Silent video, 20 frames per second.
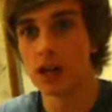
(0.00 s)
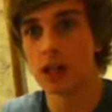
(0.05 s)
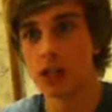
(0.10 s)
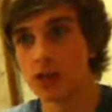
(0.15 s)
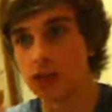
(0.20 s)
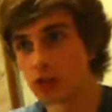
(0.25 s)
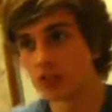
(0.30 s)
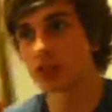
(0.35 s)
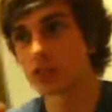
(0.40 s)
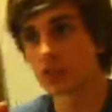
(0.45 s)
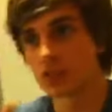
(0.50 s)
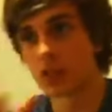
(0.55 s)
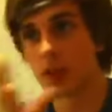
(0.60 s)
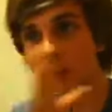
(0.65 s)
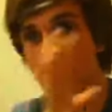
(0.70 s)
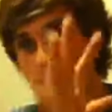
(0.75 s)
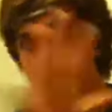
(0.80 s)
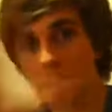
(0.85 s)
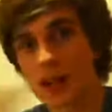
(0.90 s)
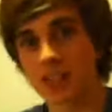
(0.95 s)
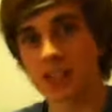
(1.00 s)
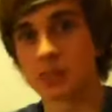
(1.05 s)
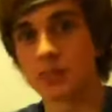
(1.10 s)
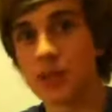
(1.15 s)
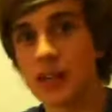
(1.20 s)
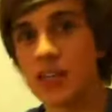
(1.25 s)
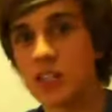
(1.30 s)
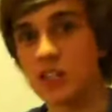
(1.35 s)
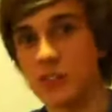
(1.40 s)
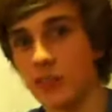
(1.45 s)
There is a
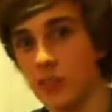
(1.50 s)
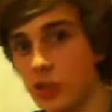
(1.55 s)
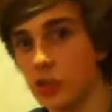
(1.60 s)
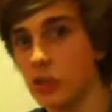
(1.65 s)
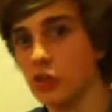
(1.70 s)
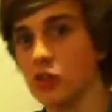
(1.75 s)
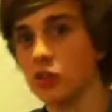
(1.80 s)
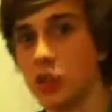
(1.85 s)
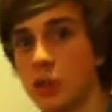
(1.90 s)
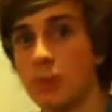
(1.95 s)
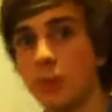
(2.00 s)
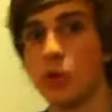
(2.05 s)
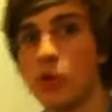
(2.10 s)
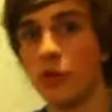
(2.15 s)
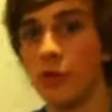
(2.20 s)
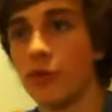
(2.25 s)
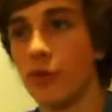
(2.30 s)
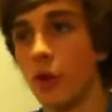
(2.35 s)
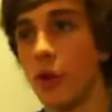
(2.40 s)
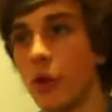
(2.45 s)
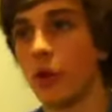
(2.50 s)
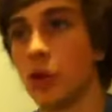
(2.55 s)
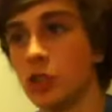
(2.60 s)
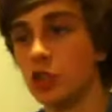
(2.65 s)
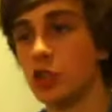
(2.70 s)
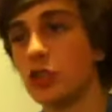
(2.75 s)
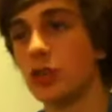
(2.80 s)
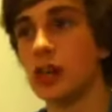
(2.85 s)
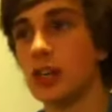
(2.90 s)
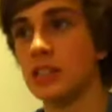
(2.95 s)
space for you to put forward
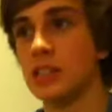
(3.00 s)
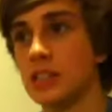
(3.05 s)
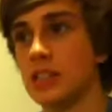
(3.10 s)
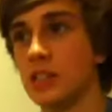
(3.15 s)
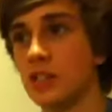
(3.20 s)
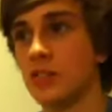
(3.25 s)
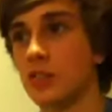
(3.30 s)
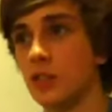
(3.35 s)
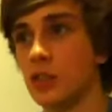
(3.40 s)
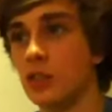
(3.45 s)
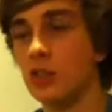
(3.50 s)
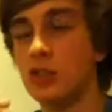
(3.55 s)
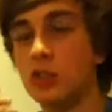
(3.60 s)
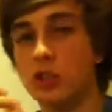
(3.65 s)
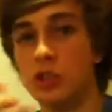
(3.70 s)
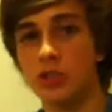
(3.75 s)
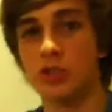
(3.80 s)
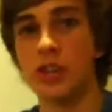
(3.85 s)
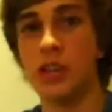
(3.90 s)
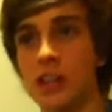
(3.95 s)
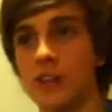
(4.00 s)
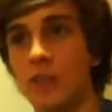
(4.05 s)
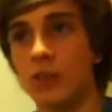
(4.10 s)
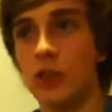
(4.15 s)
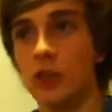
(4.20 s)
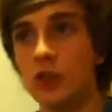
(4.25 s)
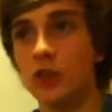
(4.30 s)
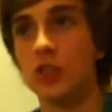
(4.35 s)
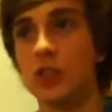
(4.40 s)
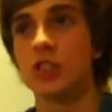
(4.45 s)
your ideas, for you to create, for
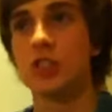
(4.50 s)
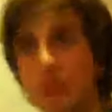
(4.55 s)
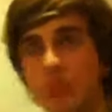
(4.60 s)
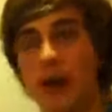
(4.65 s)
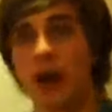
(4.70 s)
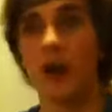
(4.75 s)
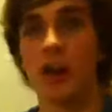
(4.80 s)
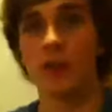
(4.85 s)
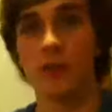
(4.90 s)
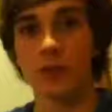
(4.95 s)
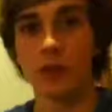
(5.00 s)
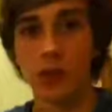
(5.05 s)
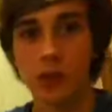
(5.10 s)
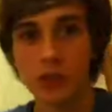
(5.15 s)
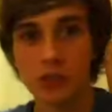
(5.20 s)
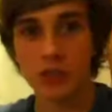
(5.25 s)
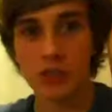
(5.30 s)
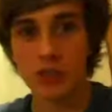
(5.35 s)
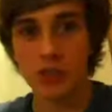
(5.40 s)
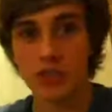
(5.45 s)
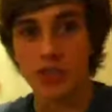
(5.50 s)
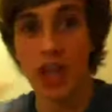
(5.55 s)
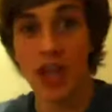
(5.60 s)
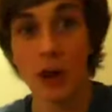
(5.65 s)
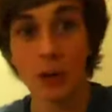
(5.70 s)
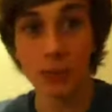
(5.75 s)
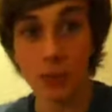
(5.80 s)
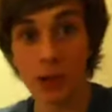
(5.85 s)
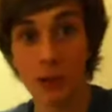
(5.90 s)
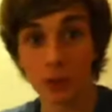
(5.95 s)
you to inspire, for you to just
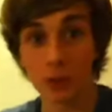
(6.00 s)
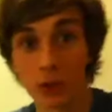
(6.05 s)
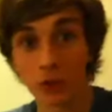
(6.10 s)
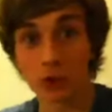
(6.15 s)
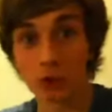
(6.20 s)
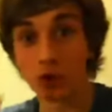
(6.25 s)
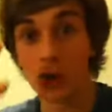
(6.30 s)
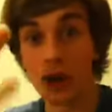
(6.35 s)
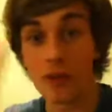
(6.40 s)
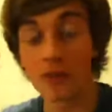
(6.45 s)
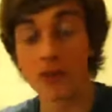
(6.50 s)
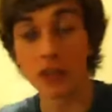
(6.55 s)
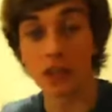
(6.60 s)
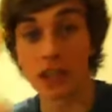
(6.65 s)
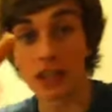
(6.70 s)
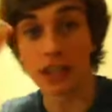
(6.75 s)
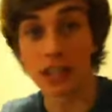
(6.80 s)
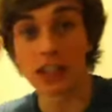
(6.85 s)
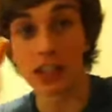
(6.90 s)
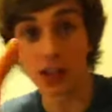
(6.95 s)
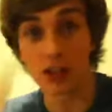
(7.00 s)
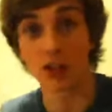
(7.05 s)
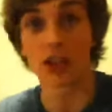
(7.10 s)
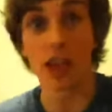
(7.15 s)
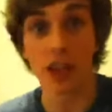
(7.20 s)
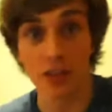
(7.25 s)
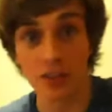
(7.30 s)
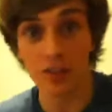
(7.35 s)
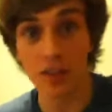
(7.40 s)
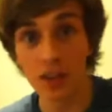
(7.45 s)
help people through everything in their
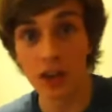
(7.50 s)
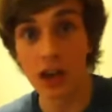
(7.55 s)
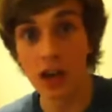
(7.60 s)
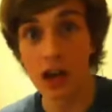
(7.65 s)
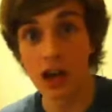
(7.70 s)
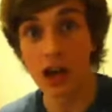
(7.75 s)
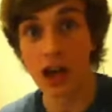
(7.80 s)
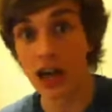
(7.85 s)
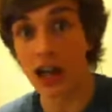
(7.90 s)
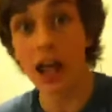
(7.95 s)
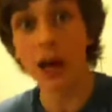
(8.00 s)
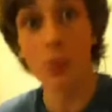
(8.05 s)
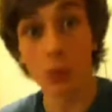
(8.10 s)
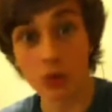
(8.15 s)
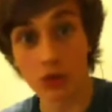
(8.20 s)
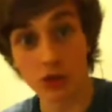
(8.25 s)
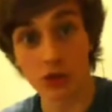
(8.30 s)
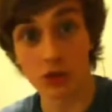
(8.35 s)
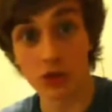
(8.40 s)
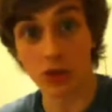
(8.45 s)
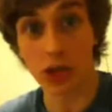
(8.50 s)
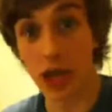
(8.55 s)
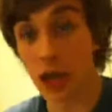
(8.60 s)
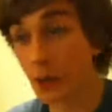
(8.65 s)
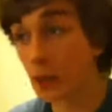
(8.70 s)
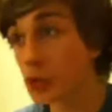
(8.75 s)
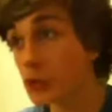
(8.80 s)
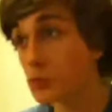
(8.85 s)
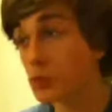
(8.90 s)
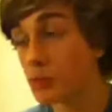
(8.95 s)
life. And I want to do that. I
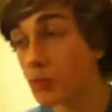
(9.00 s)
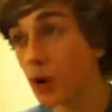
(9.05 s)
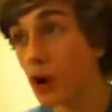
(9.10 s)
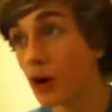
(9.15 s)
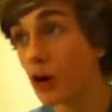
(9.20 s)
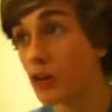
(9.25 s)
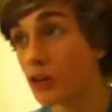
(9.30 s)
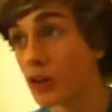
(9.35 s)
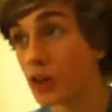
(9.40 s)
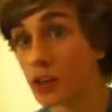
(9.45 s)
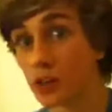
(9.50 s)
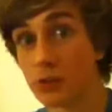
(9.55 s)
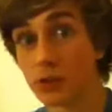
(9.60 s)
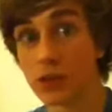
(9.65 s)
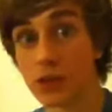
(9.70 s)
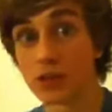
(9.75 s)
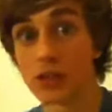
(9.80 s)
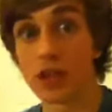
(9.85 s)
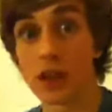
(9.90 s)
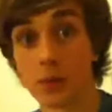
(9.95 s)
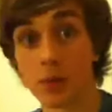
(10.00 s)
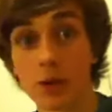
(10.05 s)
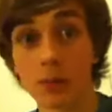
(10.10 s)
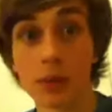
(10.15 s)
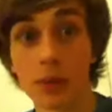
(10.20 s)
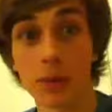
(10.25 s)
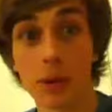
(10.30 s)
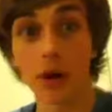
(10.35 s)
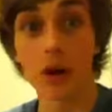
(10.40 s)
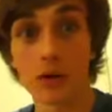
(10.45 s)
want to be part of that community. I want
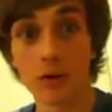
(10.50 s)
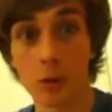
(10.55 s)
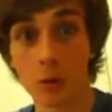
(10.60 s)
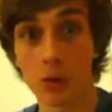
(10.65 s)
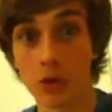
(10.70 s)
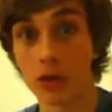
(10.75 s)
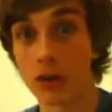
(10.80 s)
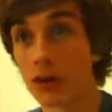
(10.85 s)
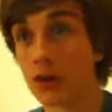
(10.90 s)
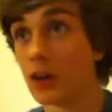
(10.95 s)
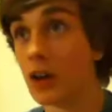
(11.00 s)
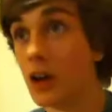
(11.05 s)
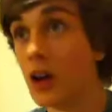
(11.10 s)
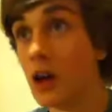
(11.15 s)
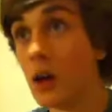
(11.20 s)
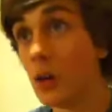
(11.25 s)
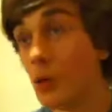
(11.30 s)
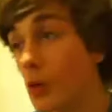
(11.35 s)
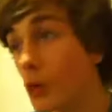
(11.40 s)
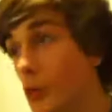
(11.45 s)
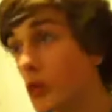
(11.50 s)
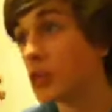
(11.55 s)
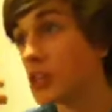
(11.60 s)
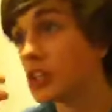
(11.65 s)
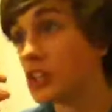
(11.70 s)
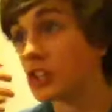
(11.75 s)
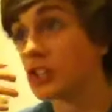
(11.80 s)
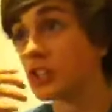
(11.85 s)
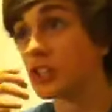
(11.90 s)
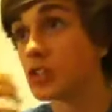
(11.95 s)
to be part of a world where we
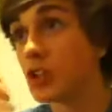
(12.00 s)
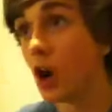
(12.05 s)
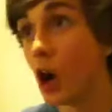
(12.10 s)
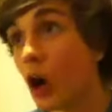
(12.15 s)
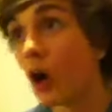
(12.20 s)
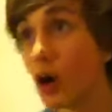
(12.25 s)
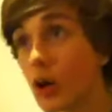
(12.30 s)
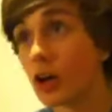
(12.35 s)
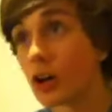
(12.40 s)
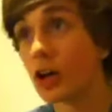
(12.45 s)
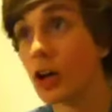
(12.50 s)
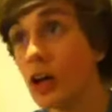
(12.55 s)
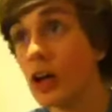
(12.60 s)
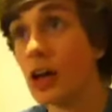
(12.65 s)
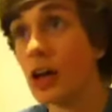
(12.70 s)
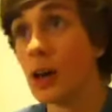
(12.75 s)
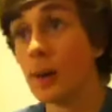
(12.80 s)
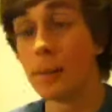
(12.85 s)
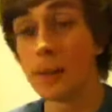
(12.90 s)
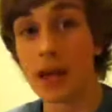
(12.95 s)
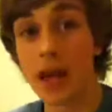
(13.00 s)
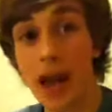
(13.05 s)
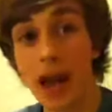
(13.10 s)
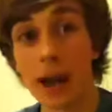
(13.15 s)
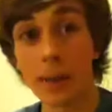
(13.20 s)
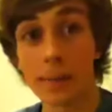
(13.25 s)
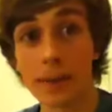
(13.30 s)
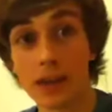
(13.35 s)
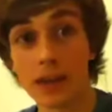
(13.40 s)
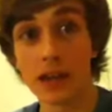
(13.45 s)
can just talk, be
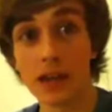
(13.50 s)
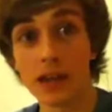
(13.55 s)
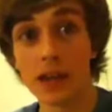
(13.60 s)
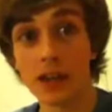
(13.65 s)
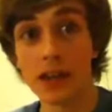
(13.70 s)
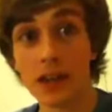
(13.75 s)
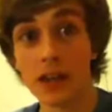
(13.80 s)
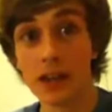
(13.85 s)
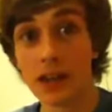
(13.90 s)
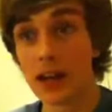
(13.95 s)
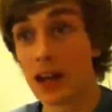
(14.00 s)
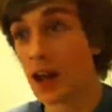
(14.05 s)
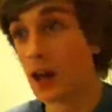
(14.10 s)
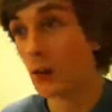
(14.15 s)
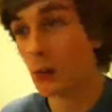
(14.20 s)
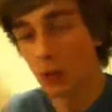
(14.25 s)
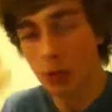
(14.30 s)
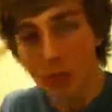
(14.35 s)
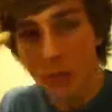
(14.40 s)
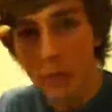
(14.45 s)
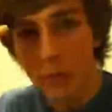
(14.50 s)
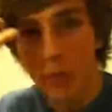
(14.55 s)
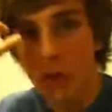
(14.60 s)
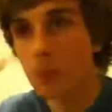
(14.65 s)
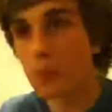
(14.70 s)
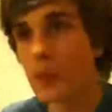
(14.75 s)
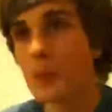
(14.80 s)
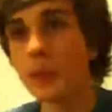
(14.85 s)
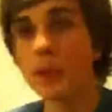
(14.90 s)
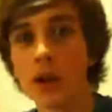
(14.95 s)
happy, where
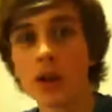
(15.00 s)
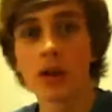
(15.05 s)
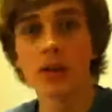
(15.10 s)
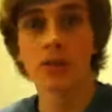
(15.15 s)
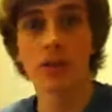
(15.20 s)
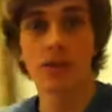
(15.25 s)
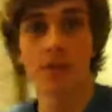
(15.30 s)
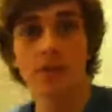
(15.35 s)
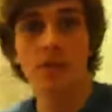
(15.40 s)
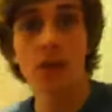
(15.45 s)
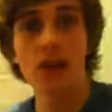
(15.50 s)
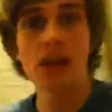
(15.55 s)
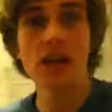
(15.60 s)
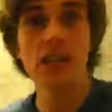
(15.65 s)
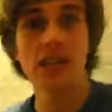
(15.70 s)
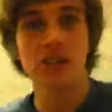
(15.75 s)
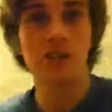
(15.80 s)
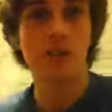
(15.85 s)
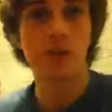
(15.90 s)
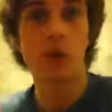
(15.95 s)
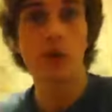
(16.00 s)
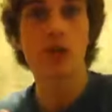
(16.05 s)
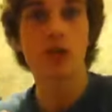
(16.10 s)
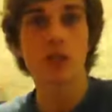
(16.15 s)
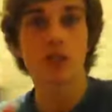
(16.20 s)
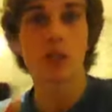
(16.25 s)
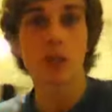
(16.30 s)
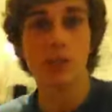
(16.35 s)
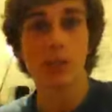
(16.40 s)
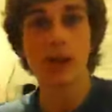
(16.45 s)
people aren't afraid to voice
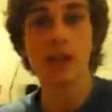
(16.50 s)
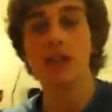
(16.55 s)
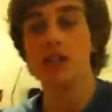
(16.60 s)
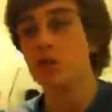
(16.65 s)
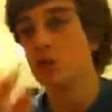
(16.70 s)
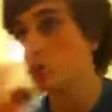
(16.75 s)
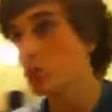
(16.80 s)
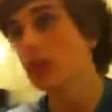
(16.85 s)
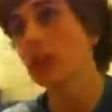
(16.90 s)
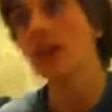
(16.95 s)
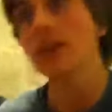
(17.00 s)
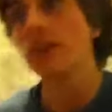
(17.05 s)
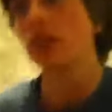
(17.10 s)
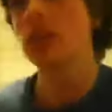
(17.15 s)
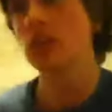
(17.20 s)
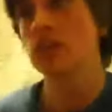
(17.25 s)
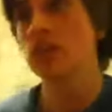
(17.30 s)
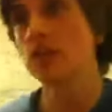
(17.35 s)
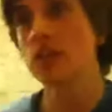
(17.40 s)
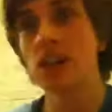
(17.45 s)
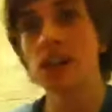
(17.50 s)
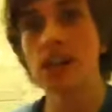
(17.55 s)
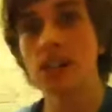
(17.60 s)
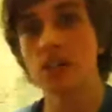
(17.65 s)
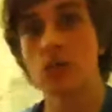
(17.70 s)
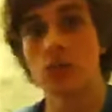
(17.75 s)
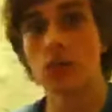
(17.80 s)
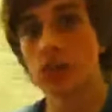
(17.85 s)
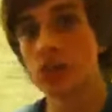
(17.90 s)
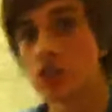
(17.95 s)
their opinions. We live in a
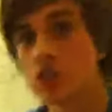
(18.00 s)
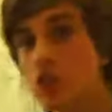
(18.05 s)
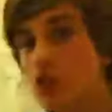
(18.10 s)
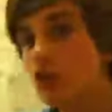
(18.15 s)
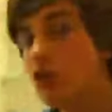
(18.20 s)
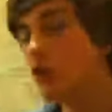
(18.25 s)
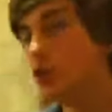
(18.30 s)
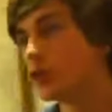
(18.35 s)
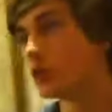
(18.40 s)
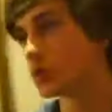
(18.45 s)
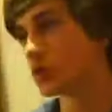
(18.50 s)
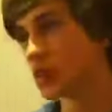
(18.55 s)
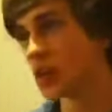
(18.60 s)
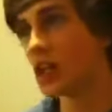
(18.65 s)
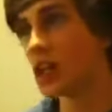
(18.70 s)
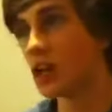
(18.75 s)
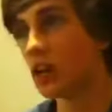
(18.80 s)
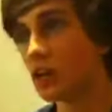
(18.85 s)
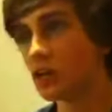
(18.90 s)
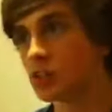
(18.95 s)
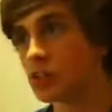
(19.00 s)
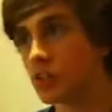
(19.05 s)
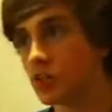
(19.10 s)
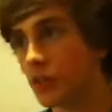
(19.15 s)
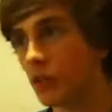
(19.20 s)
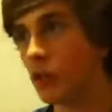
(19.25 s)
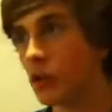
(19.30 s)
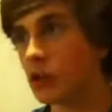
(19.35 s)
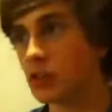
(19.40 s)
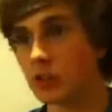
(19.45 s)
society which is too scared to
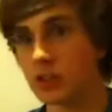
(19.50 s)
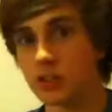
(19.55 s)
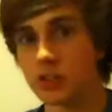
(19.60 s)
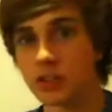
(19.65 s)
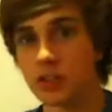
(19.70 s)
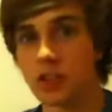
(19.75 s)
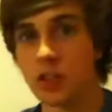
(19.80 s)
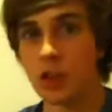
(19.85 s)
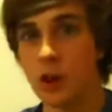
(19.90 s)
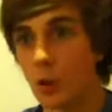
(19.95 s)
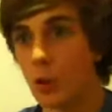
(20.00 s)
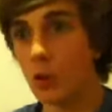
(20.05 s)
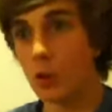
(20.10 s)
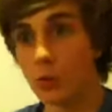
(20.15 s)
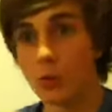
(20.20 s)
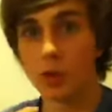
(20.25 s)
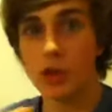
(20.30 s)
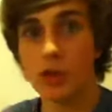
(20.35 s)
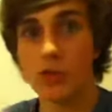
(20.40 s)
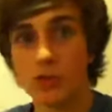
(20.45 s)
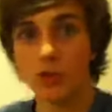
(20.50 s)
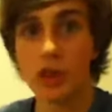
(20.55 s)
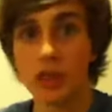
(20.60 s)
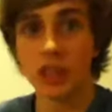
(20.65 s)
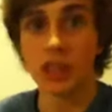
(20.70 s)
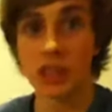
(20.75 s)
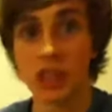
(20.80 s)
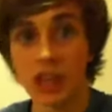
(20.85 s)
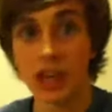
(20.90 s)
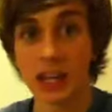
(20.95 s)
voice what we
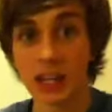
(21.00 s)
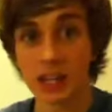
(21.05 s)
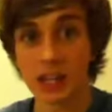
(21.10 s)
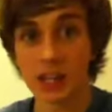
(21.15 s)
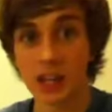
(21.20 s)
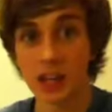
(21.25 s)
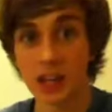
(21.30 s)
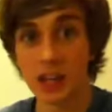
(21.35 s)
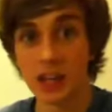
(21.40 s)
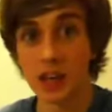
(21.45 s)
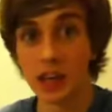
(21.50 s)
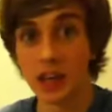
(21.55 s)
really think.